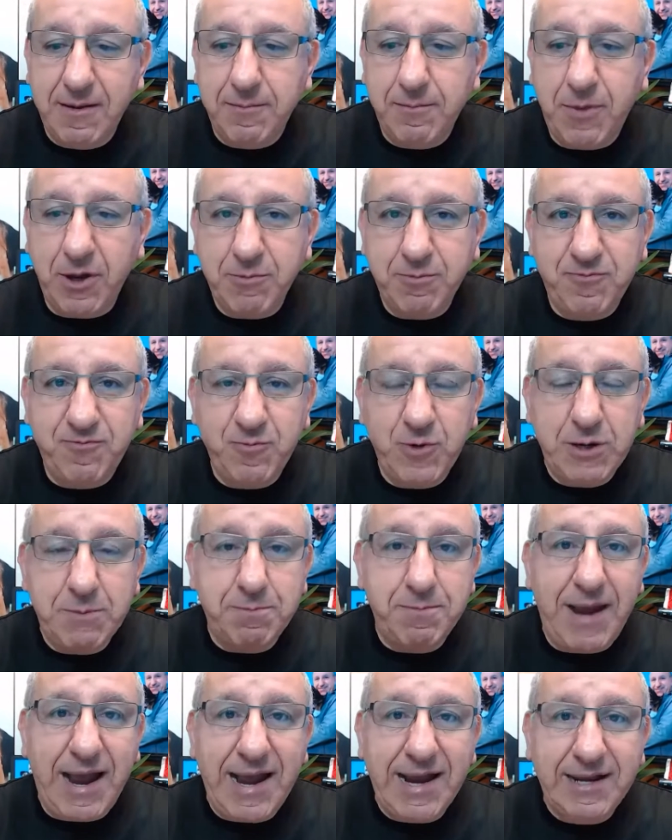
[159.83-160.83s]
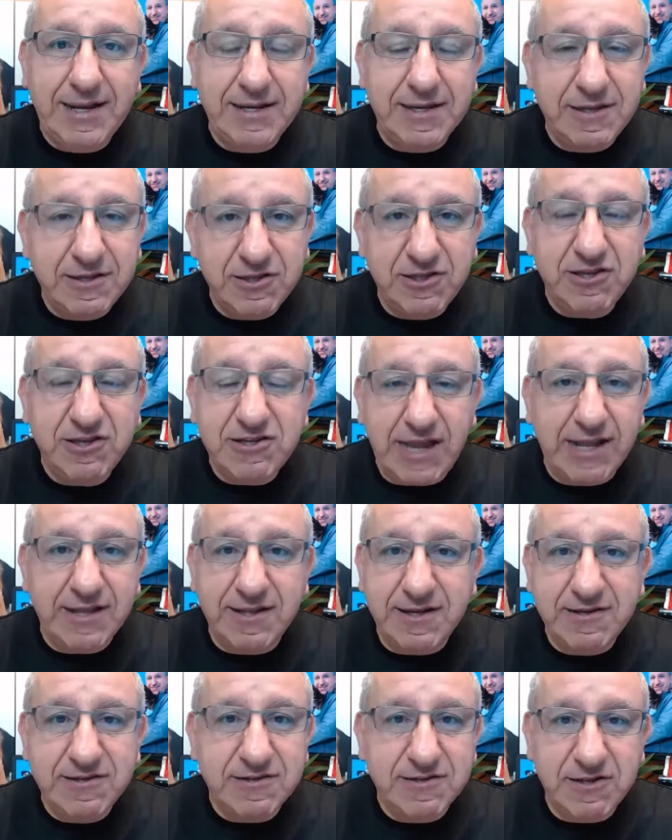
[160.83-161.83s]
But we're back in this,
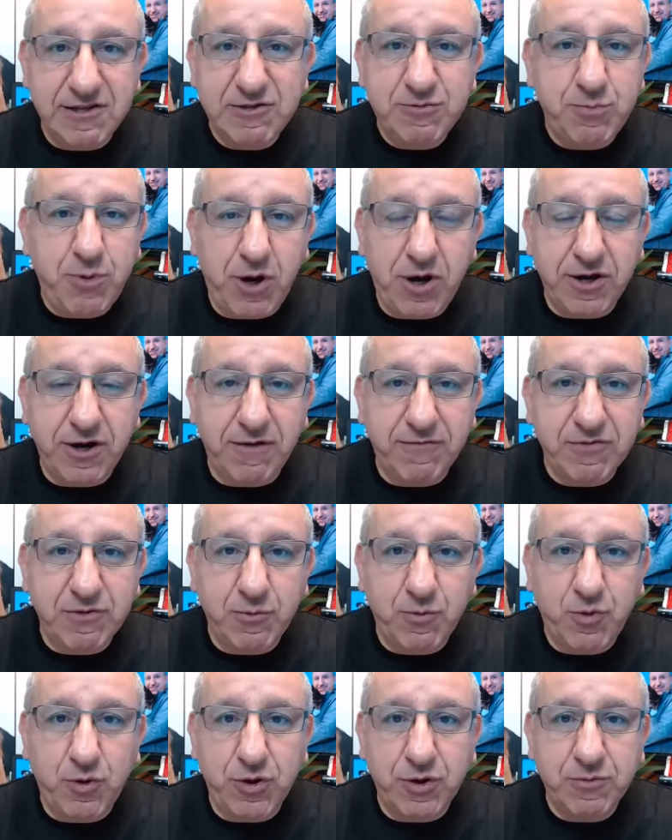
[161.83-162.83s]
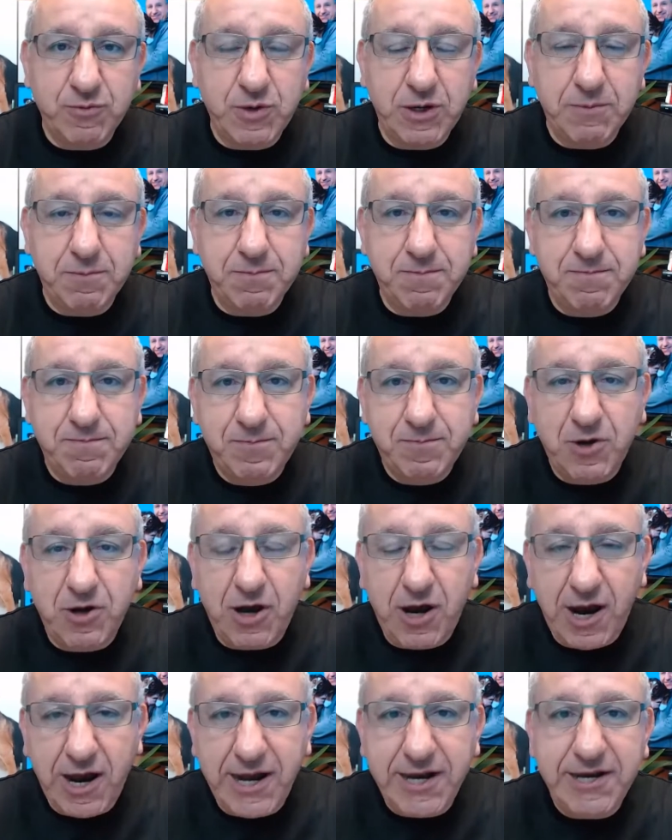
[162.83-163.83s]
at least this part of the world, we're
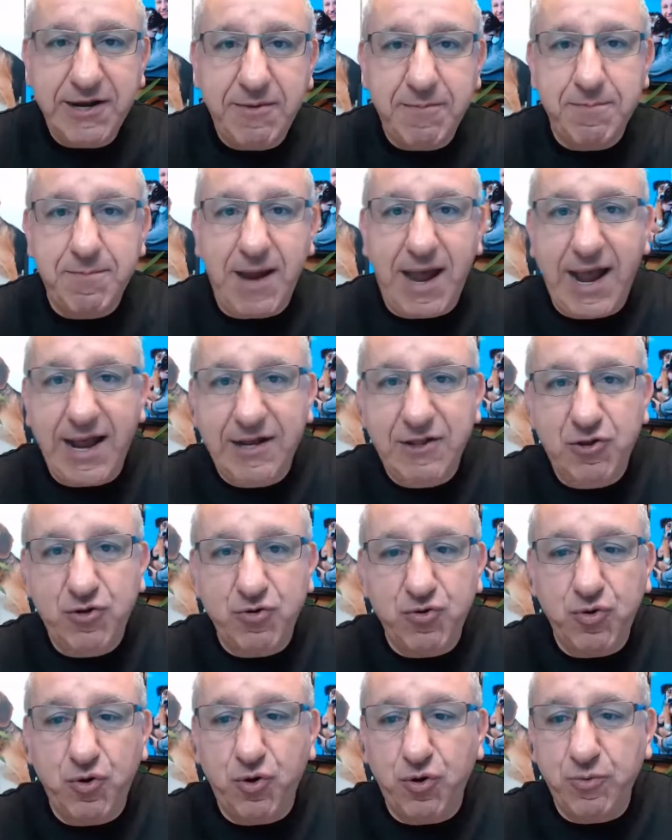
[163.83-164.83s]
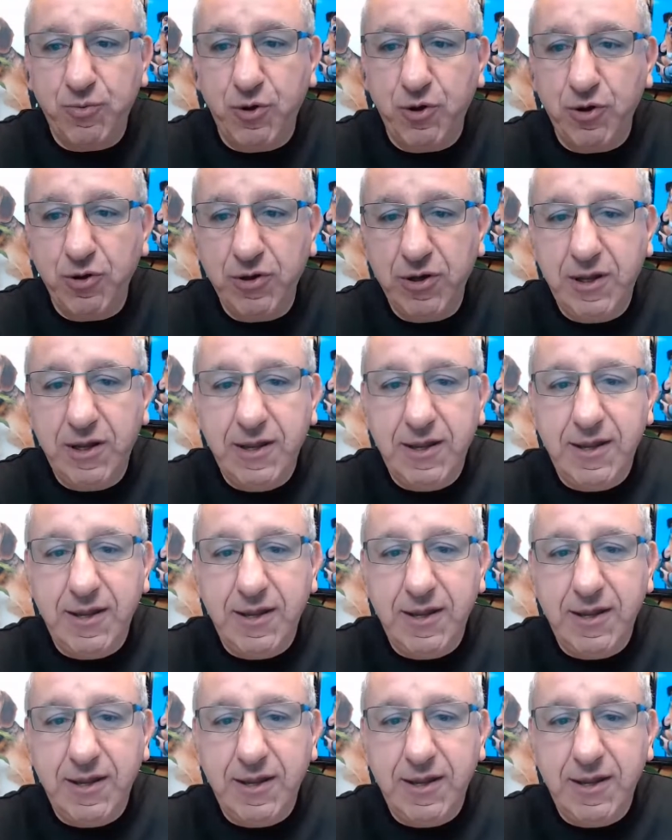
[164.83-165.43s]
kind of back to normal.